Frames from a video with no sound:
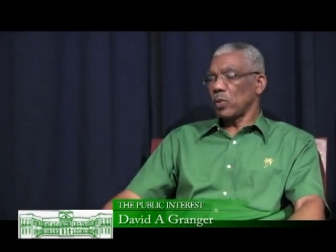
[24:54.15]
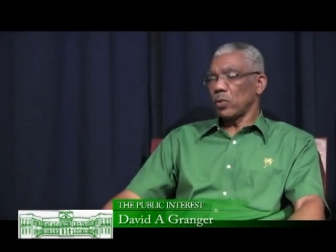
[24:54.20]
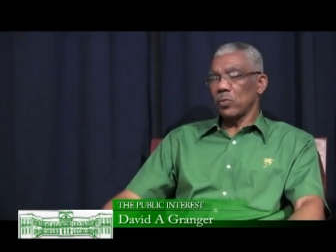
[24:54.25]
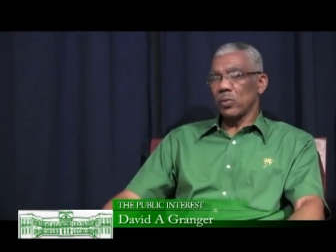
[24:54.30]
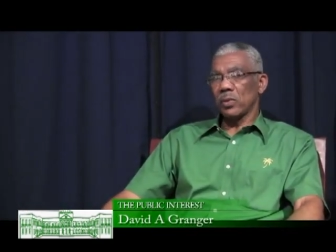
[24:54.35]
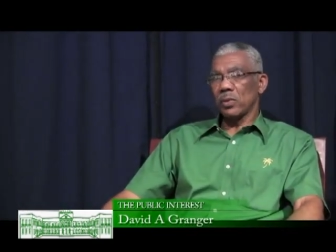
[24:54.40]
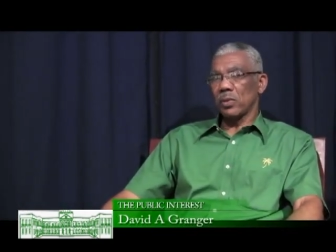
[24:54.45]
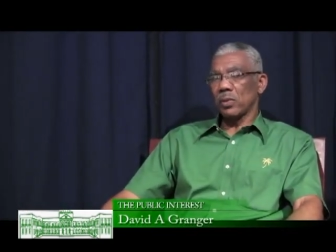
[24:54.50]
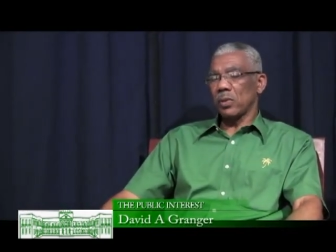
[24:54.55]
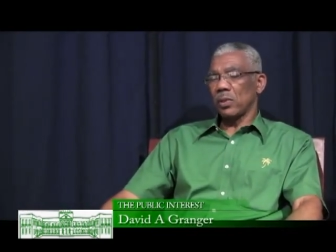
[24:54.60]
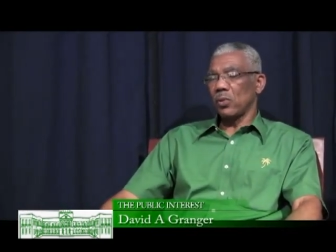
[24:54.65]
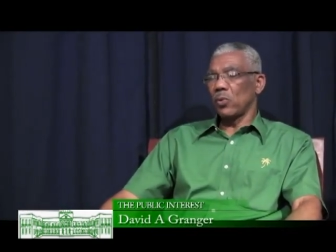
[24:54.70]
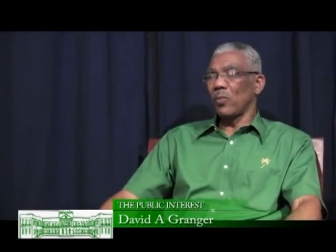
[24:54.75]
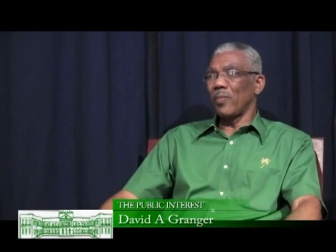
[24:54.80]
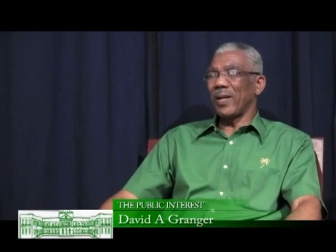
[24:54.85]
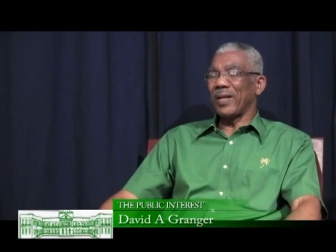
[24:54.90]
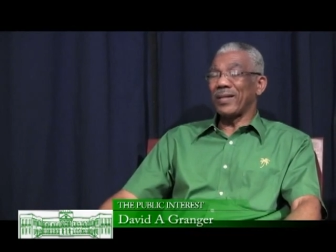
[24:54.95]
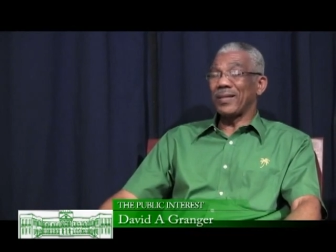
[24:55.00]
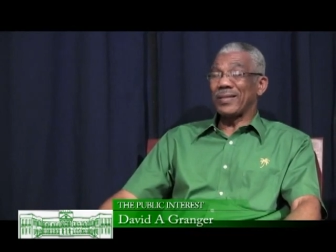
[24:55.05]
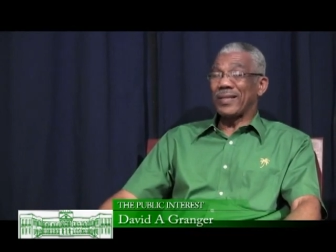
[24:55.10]
which was
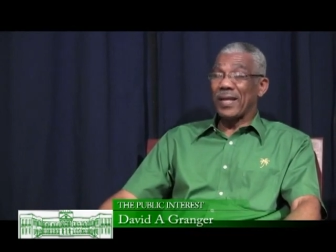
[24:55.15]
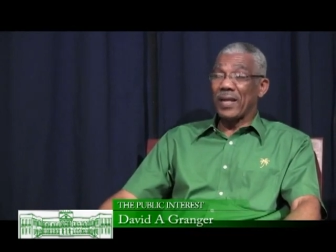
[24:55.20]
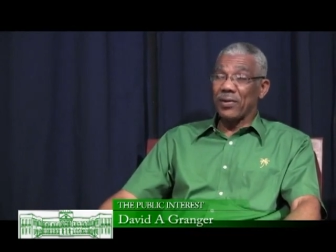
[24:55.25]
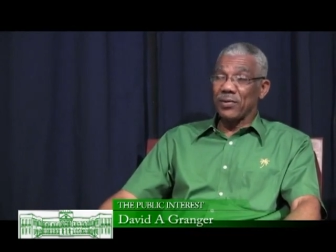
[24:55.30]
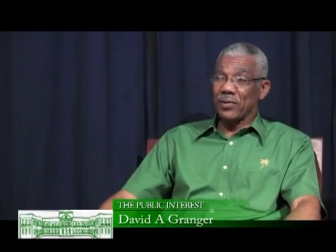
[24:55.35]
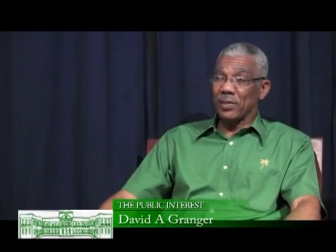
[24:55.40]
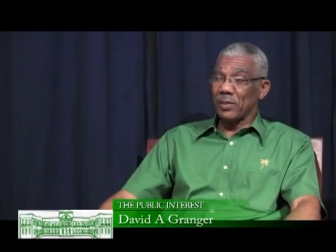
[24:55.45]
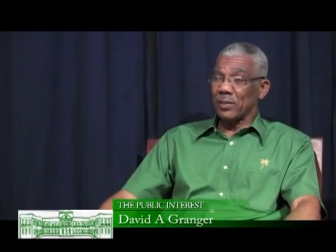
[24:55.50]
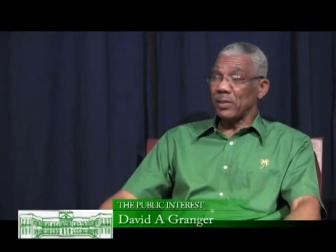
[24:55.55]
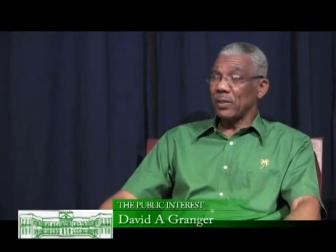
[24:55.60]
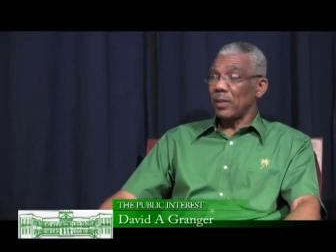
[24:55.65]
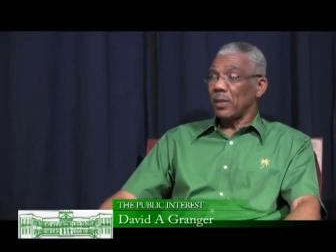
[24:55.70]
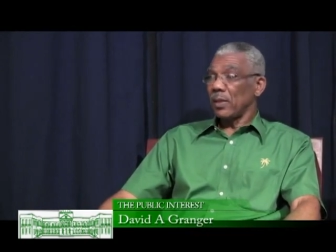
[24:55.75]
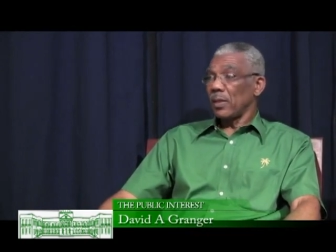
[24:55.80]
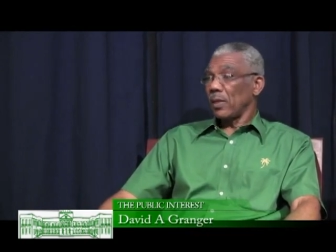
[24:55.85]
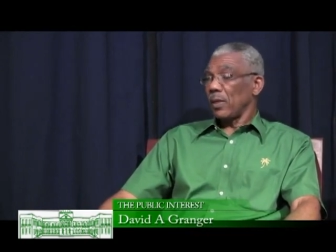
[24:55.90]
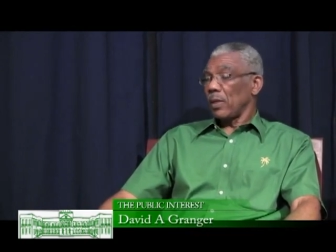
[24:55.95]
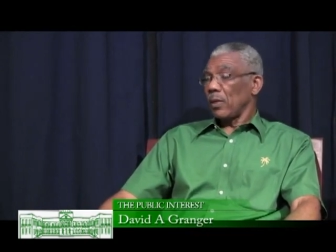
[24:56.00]
humanitarian,